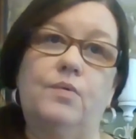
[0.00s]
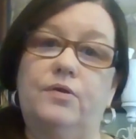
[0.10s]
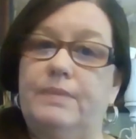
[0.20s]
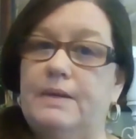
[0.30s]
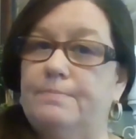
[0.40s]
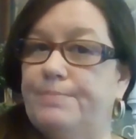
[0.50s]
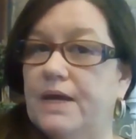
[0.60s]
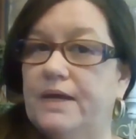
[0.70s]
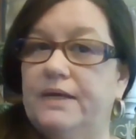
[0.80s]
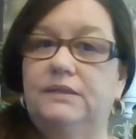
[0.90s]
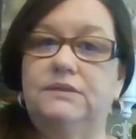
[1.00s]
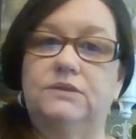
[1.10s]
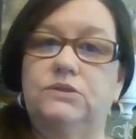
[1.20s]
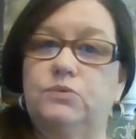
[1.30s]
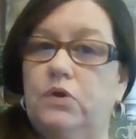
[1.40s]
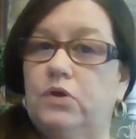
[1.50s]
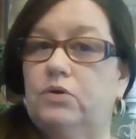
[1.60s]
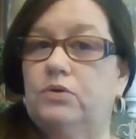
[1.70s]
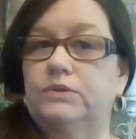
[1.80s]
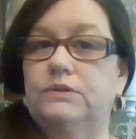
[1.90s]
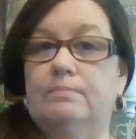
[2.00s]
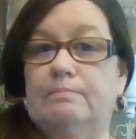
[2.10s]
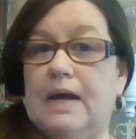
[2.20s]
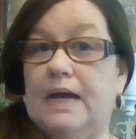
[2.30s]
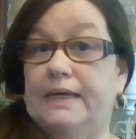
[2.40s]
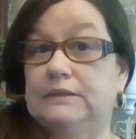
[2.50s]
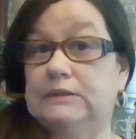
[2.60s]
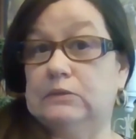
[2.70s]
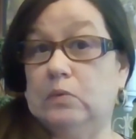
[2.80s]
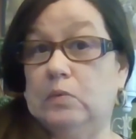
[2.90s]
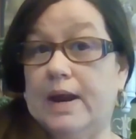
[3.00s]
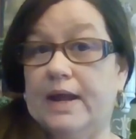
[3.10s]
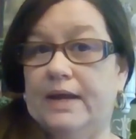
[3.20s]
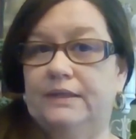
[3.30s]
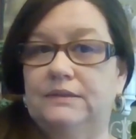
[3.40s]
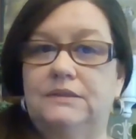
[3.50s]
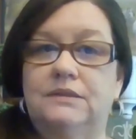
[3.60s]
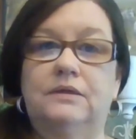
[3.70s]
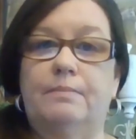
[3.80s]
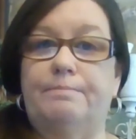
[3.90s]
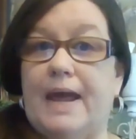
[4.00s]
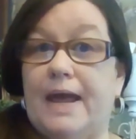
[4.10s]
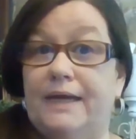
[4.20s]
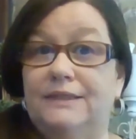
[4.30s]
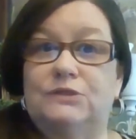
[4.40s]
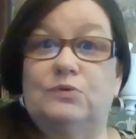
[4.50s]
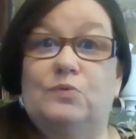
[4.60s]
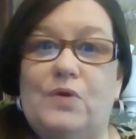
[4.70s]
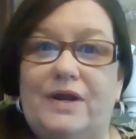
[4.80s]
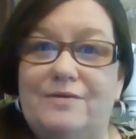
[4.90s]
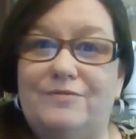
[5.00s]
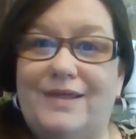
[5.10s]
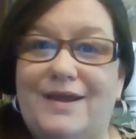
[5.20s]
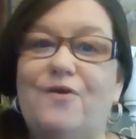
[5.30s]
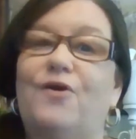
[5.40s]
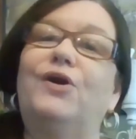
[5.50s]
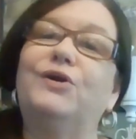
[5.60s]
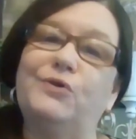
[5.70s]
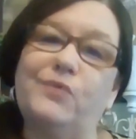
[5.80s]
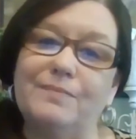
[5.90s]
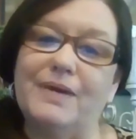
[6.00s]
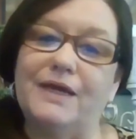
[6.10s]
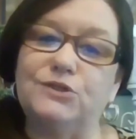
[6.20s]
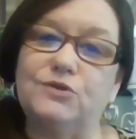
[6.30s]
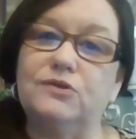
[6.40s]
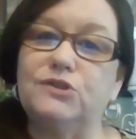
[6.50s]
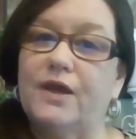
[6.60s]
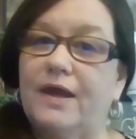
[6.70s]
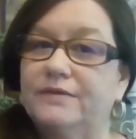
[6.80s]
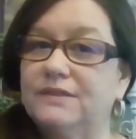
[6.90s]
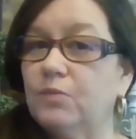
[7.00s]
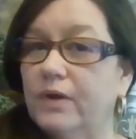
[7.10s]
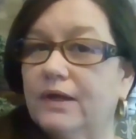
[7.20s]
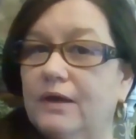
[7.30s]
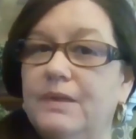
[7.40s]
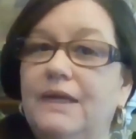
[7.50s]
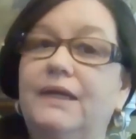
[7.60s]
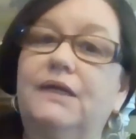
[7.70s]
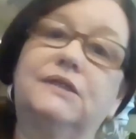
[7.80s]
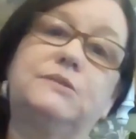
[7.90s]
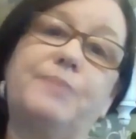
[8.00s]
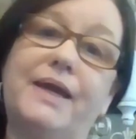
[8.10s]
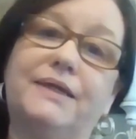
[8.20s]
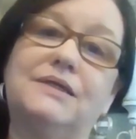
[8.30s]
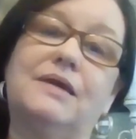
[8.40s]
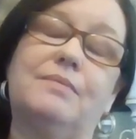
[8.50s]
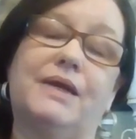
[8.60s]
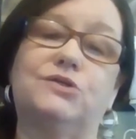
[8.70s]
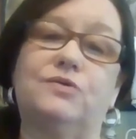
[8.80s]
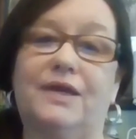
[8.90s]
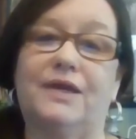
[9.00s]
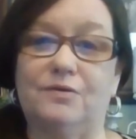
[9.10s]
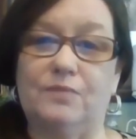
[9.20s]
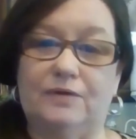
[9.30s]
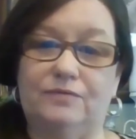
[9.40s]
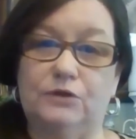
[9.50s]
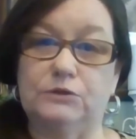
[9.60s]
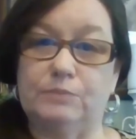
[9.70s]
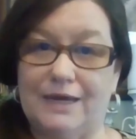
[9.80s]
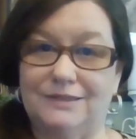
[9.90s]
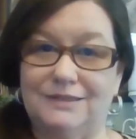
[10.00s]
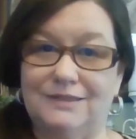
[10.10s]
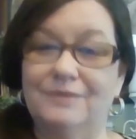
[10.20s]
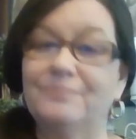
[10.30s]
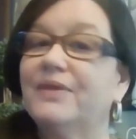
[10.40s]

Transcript: whether it be bugs, squirrels, mice, rats, bats, whatever they are. You want to make sure that you have someone come in and inspect and make sure they get rid of those pests.